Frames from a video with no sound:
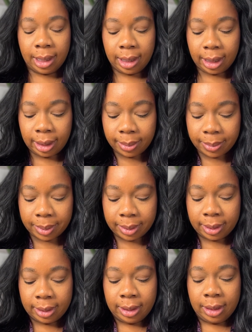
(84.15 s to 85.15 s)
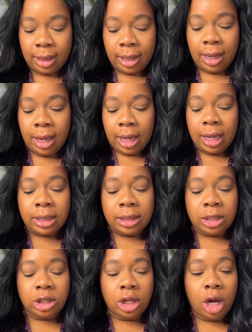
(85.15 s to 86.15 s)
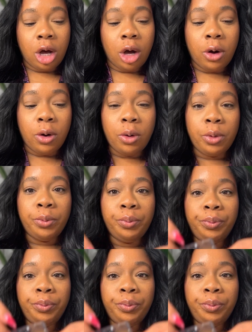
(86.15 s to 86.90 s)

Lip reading: up. So